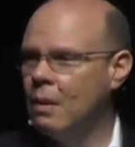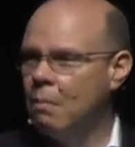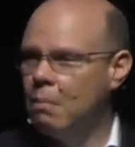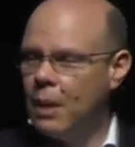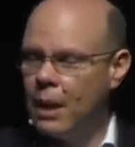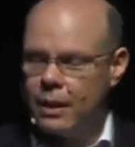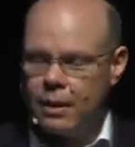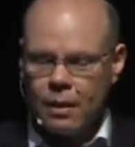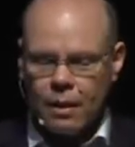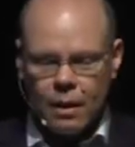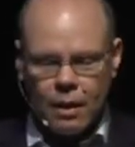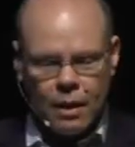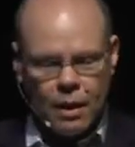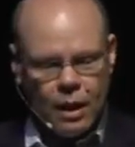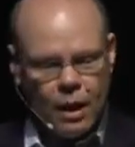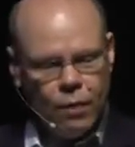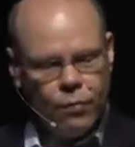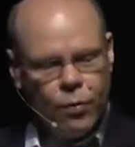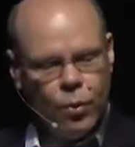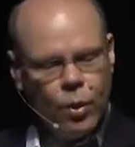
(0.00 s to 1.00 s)

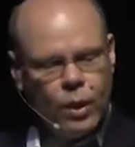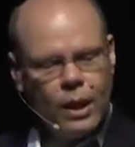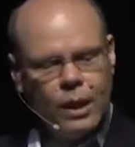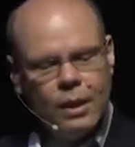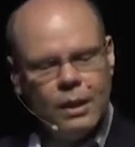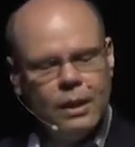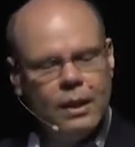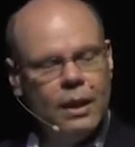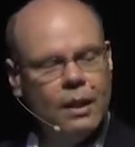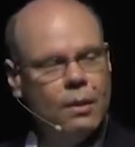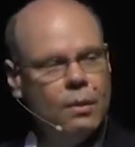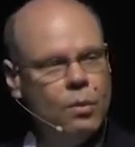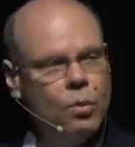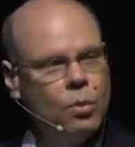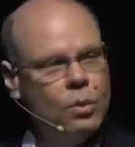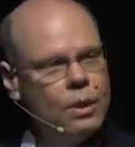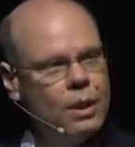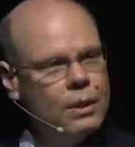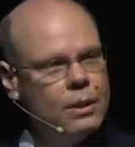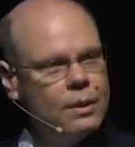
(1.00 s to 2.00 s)
But if you can d-
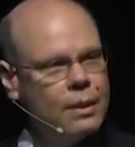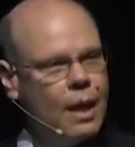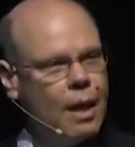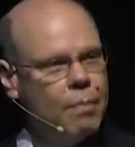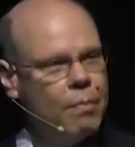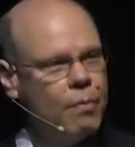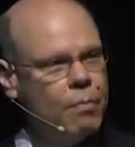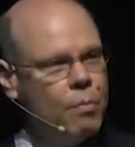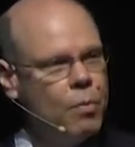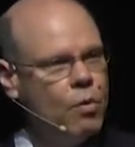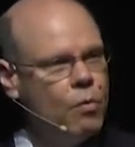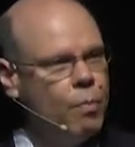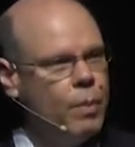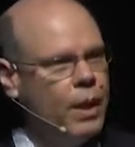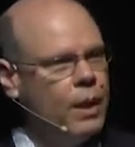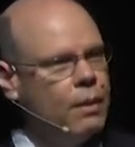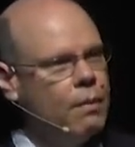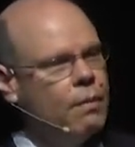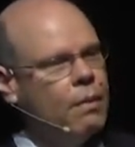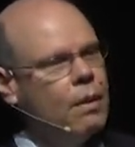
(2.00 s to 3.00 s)
do this type of
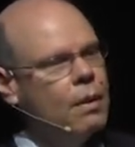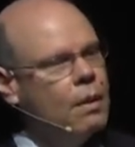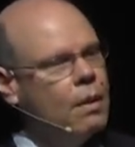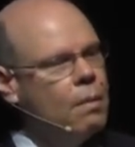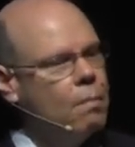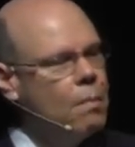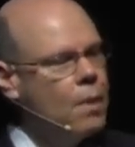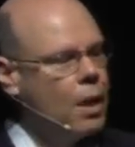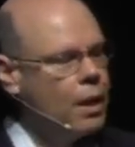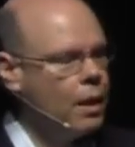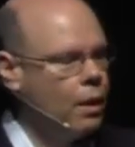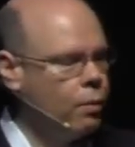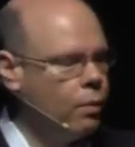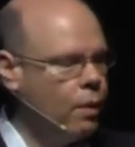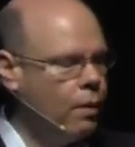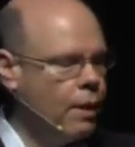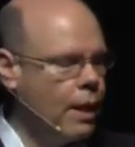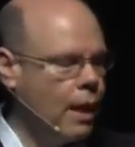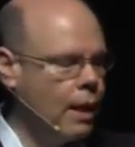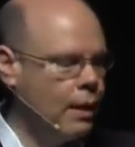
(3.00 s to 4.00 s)
movement, the market
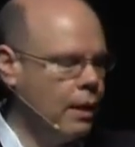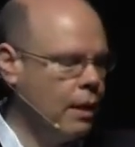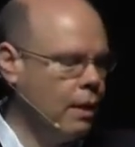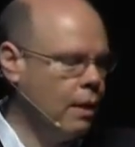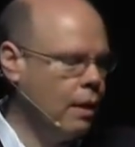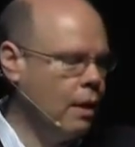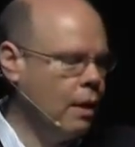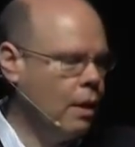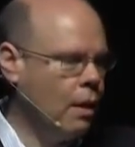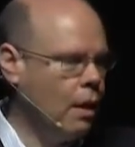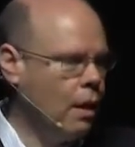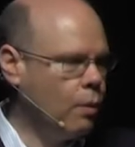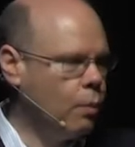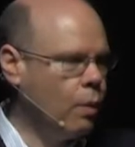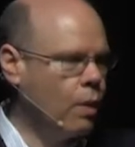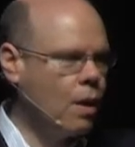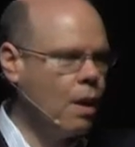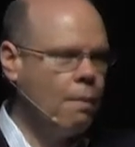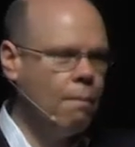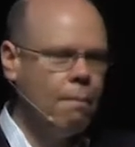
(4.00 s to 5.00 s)
will rally, it
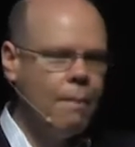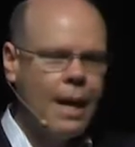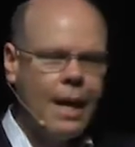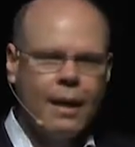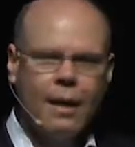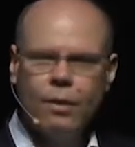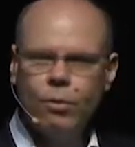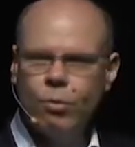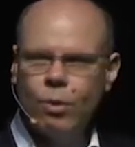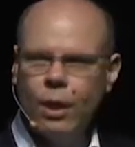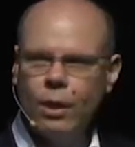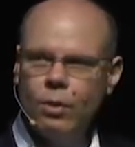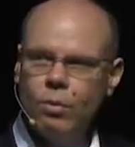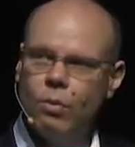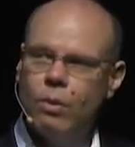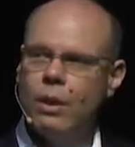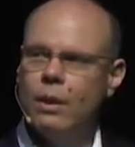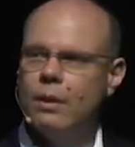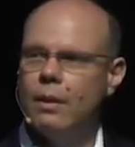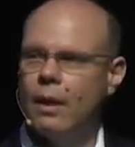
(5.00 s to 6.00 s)
will come back and try to
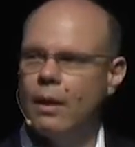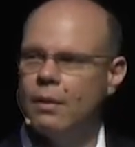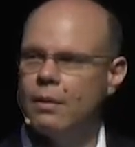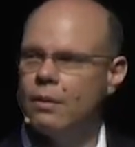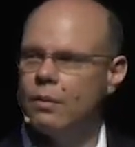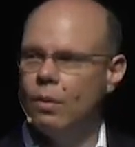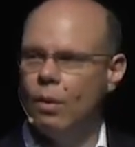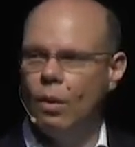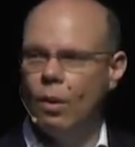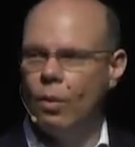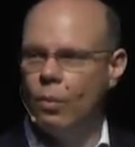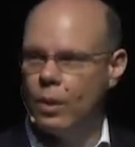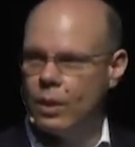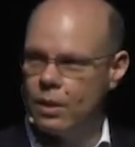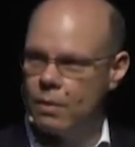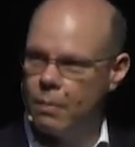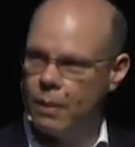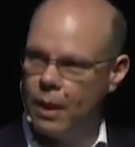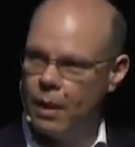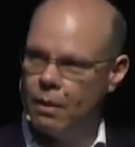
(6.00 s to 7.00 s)
retest the low
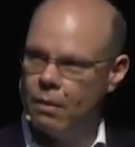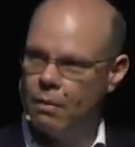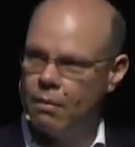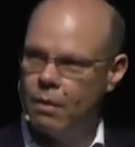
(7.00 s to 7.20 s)
it's made.